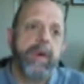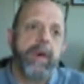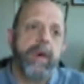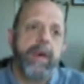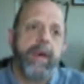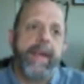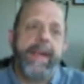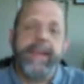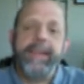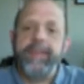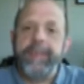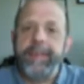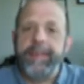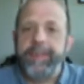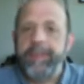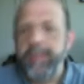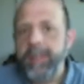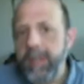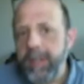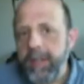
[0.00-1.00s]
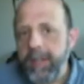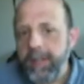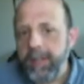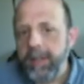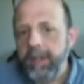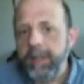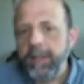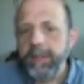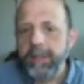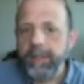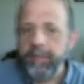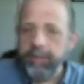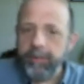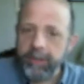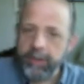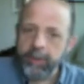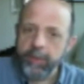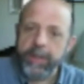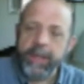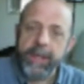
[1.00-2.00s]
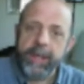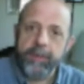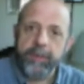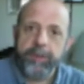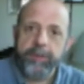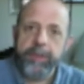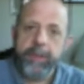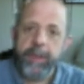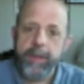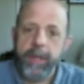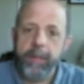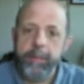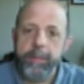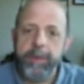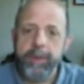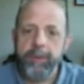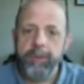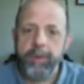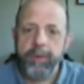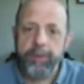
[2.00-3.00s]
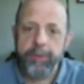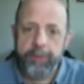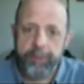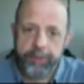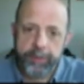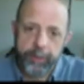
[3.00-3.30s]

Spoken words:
AT&T giving you a Kansas City IP address.